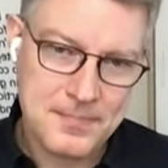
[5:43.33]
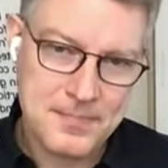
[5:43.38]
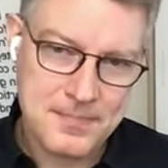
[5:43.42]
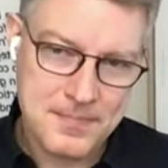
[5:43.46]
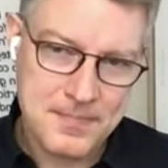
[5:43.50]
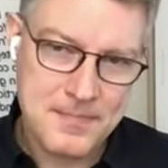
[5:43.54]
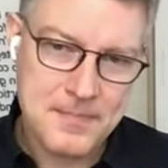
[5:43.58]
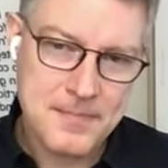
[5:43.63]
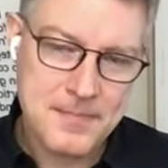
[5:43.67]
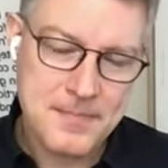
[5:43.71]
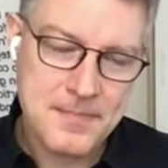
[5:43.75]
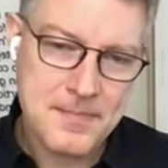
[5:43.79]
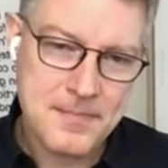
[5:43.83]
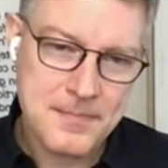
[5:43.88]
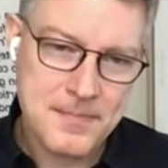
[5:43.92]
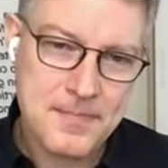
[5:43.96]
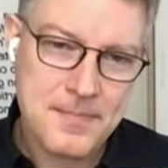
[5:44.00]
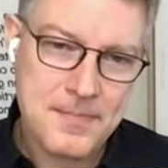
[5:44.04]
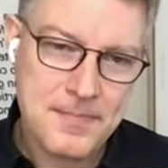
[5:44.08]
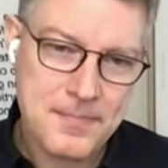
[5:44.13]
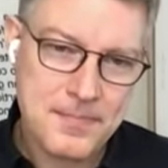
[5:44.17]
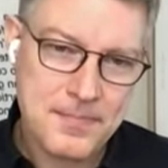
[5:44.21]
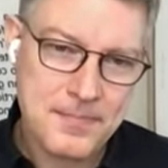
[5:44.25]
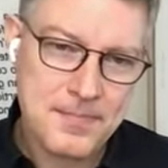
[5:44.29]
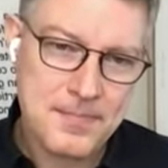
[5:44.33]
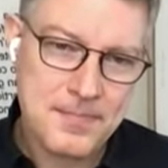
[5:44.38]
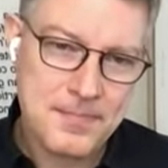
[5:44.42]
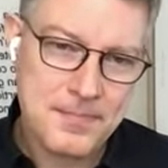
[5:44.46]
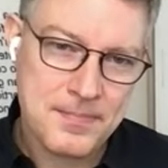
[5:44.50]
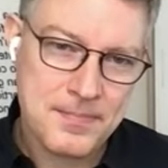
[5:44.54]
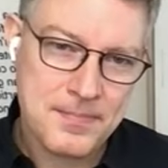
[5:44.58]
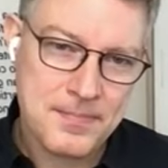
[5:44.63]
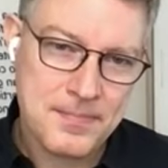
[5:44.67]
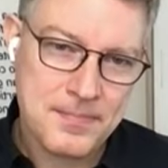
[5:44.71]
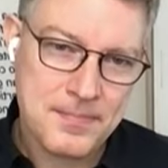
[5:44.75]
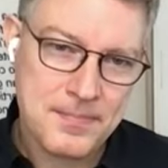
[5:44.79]

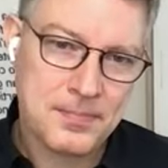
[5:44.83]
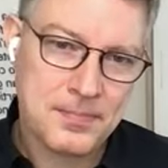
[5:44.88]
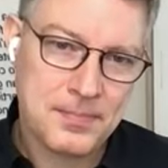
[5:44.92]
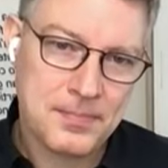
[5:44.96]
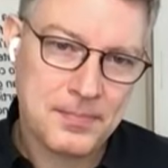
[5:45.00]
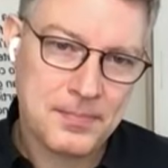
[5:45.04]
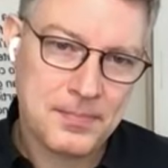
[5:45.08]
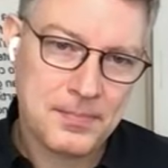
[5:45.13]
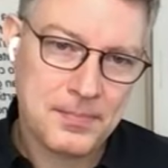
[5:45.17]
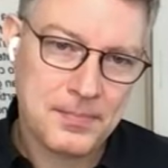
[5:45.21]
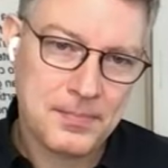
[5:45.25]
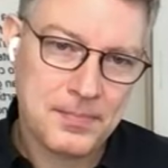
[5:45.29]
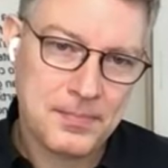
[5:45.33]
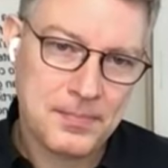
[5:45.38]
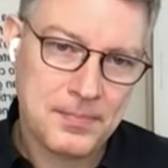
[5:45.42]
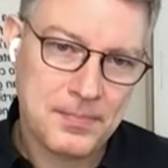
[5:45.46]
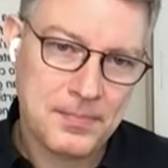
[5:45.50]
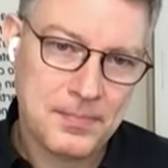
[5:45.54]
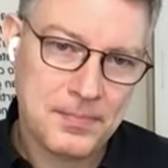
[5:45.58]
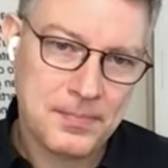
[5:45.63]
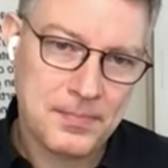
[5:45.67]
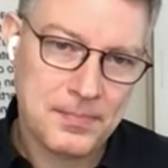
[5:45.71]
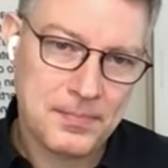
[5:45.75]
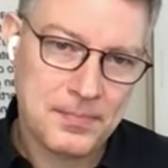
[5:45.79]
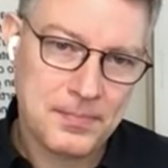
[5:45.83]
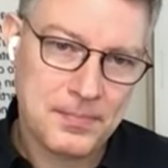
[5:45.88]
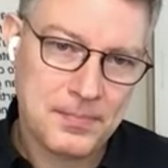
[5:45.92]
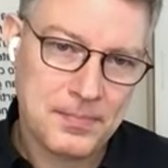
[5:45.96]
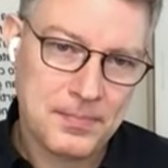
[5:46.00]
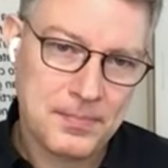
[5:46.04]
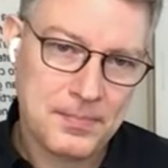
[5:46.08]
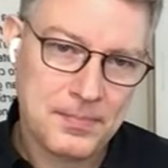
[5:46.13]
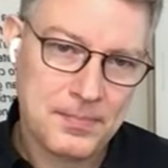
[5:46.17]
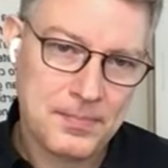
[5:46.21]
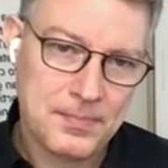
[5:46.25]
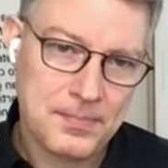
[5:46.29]

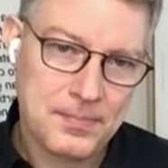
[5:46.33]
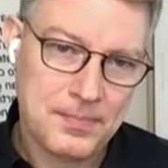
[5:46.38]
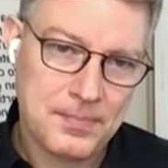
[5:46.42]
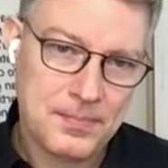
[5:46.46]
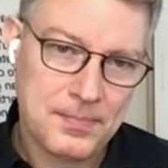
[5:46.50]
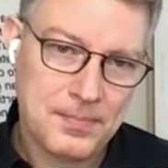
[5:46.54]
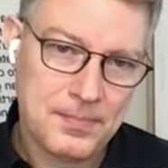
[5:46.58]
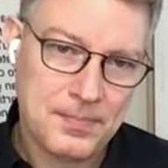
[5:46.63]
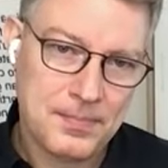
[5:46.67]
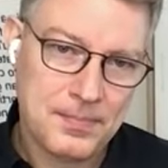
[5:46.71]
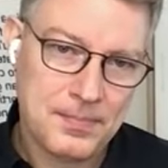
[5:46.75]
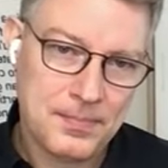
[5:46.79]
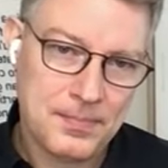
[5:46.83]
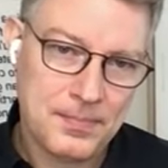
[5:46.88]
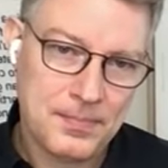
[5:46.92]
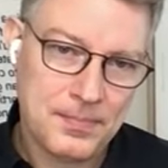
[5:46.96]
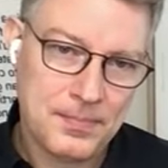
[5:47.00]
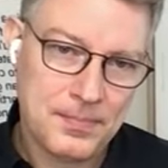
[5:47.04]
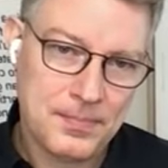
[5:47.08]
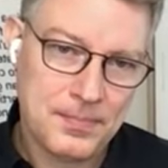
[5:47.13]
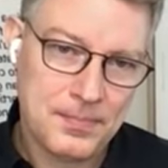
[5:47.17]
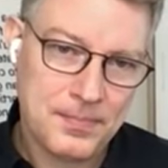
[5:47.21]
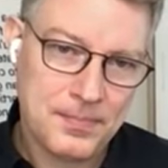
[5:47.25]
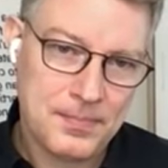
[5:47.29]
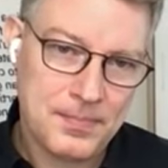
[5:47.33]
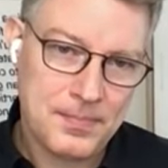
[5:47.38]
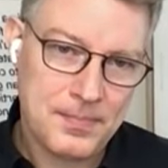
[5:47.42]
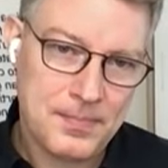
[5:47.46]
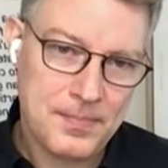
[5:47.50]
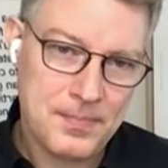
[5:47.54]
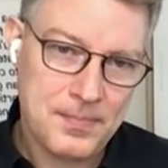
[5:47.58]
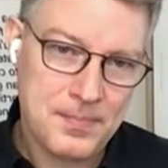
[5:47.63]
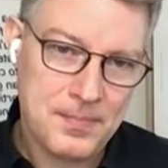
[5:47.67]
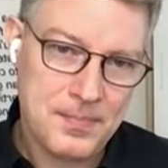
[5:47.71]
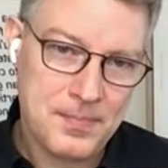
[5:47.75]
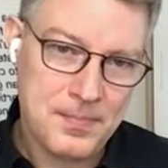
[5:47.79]

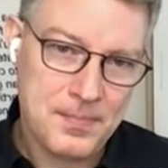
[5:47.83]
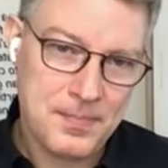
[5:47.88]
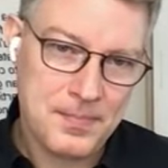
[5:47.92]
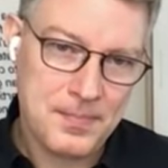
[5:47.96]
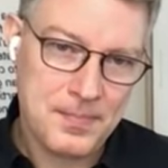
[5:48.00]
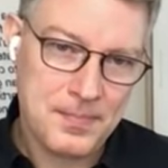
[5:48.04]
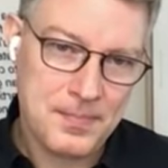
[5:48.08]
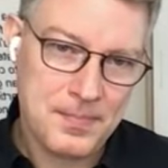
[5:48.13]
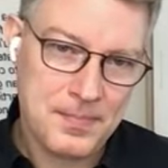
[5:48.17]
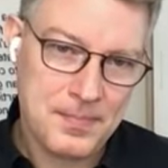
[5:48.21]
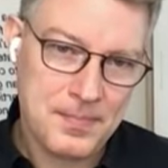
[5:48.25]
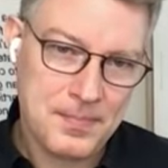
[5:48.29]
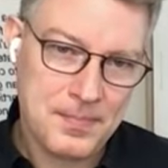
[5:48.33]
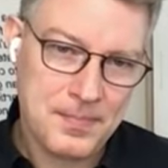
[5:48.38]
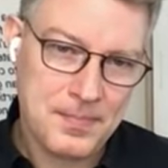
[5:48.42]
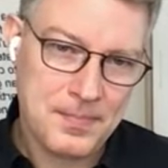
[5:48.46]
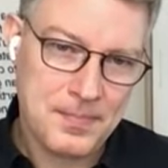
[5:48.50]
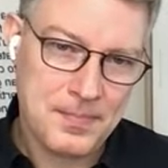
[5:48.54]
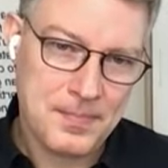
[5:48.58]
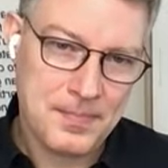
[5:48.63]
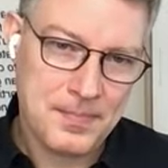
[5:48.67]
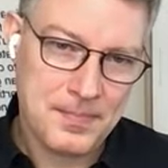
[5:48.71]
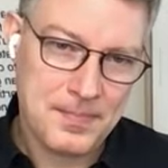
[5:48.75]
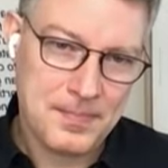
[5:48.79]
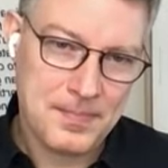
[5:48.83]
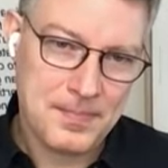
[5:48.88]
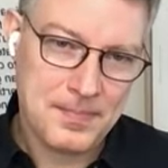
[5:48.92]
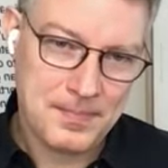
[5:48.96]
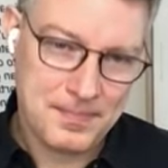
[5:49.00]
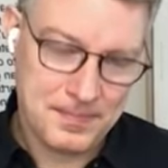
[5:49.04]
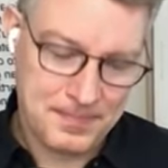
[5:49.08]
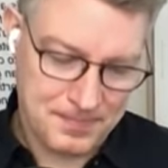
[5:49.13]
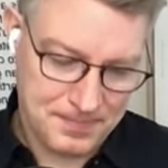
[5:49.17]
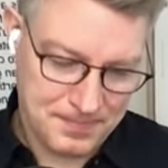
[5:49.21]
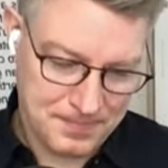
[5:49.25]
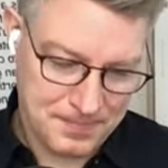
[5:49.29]

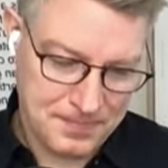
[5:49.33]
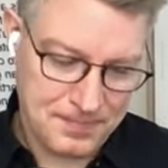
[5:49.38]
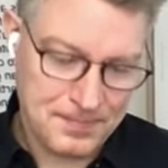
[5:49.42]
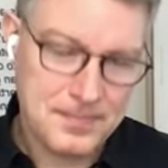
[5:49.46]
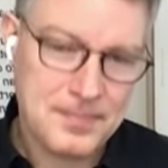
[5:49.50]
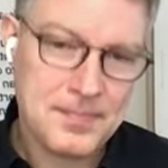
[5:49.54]
(not speaking)